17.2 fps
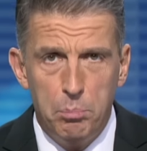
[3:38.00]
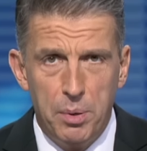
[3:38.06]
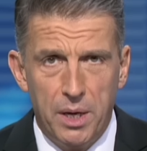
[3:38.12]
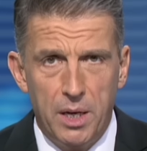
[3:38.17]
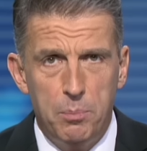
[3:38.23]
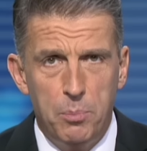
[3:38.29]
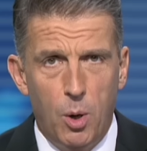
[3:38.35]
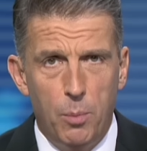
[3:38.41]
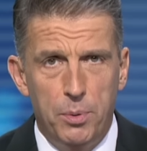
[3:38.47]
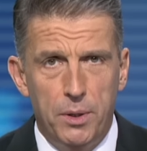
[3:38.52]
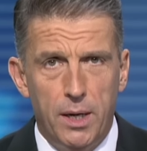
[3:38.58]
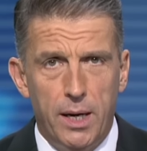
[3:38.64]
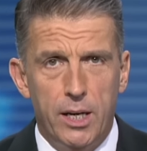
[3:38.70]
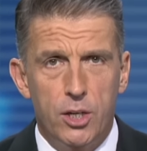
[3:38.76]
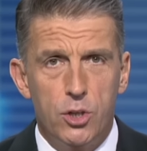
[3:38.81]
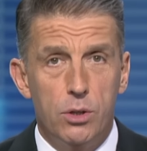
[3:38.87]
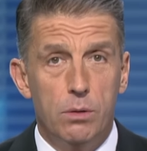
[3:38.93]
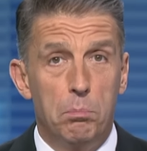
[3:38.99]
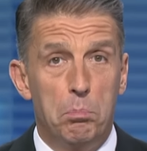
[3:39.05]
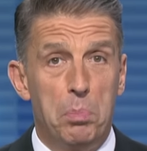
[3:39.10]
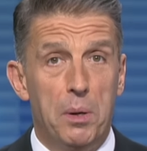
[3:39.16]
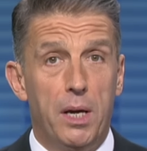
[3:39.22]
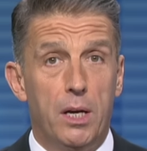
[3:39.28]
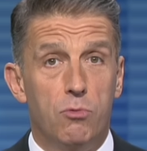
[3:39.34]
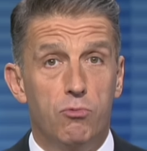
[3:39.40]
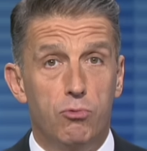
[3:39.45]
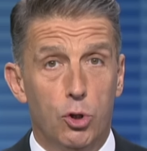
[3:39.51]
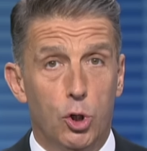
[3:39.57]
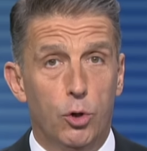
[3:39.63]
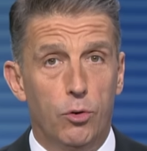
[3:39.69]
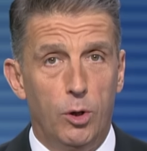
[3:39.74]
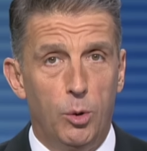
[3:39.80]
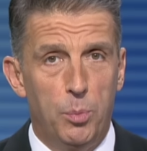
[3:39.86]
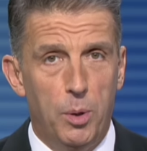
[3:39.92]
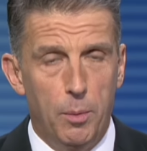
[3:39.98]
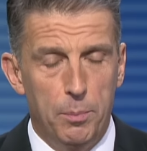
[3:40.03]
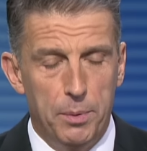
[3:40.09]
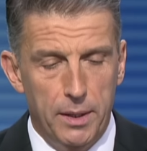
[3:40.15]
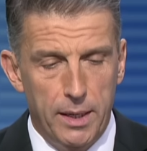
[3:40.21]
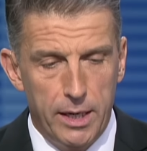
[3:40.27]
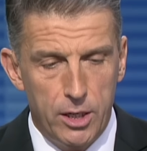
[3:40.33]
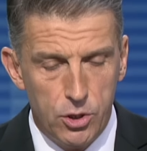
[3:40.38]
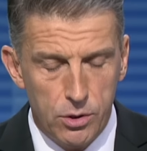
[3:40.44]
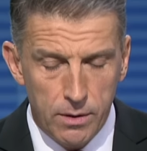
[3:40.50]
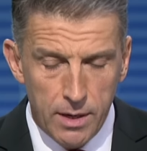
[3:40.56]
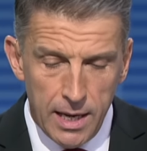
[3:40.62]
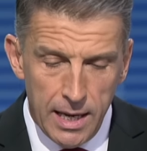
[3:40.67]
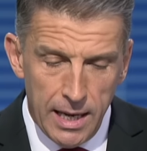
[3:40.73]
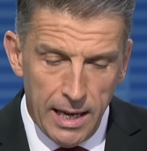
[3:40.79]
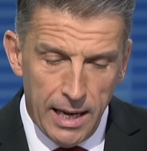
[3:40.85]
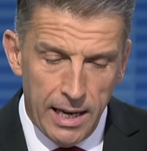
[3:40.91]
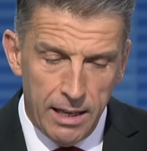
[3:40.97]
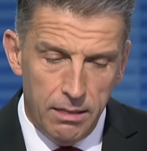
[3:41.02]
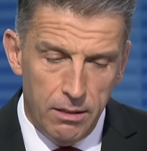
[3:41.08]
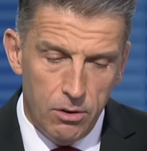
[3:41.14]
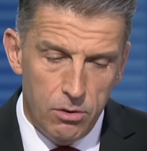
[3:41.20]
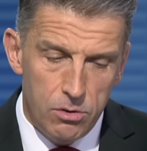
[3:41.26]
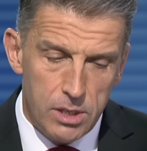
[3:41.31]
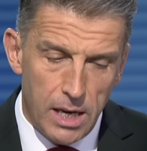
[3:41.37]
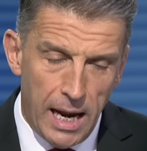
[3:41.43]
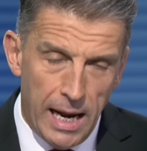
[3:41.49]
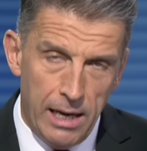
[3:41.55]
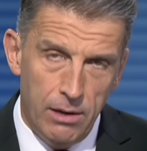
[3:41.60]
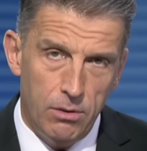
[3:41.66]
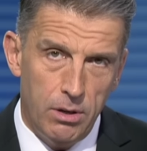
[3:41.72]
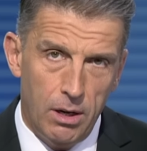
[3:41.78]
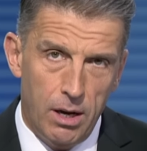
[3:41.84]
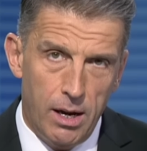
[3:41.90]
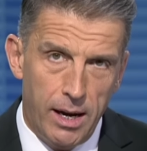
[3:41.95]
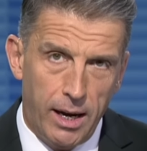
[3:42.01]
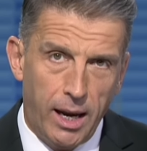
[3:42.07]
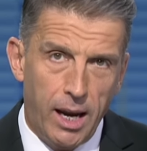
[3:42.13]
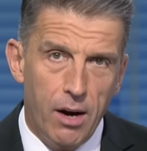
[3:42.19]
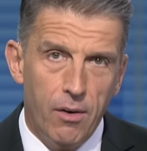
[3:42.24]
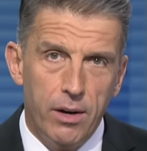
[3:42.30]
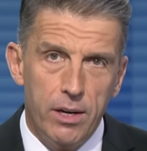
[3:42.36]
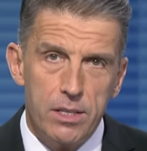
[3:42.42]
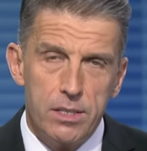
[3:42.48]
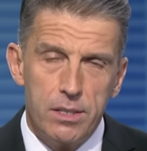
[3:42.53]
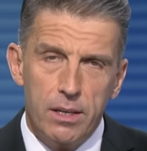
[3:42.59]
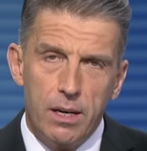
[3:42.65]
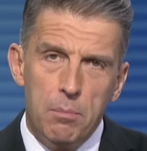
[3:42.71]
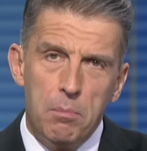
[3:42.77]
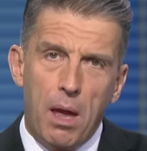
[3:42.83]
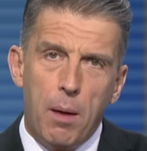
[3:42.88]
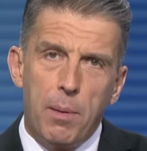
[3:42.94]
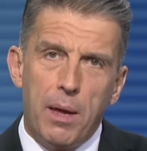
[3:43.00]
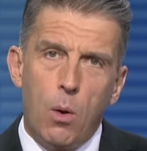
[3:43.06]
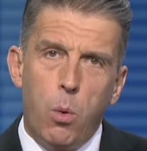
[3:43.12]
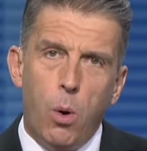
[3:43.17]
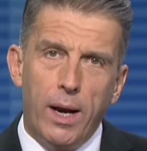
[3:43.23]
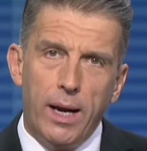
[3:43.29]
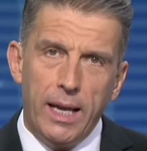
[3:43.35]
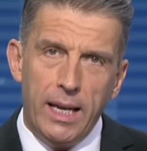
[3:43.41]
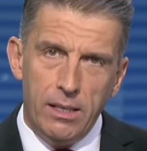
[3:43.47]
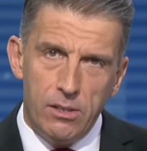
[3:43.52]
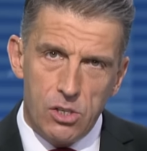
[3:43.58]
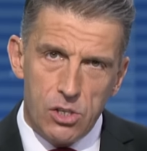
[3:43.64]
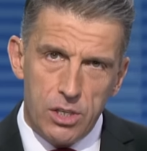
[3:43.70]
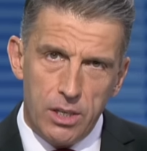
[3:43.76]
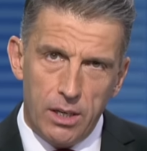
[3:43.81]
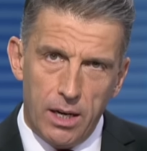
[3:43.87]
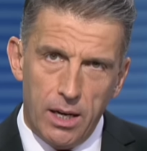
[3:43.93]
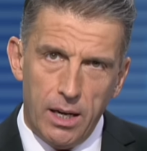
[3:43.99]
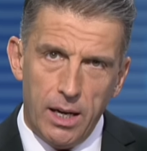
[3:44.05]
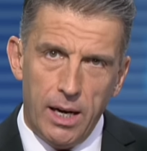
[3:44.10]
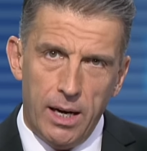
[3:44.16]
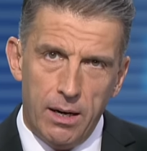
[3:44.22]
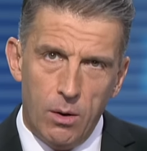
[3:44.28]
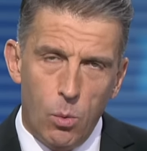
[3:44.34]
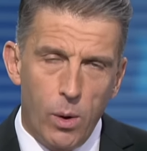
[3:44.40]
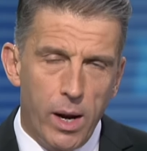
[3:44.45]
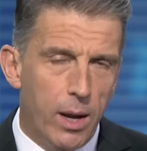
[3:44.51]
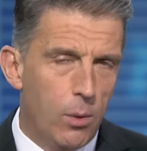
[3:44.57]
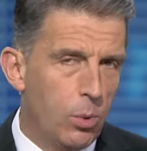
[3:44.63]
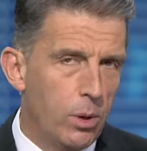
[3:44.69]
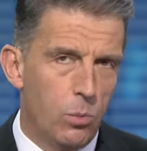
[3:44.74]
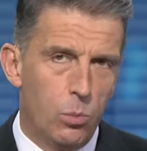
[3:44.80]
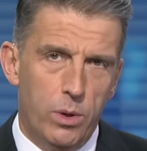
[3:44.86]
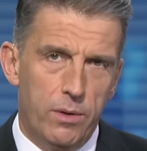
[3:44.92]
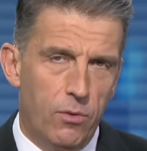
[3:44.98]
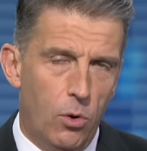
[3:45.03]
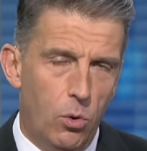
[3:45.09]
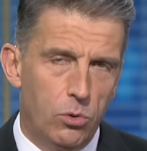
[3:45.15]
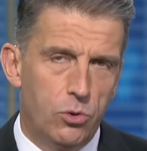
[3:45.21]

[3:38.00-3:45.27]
big population, big rural population. In those outlying areas that are maybe quite insular in a way, we, we've all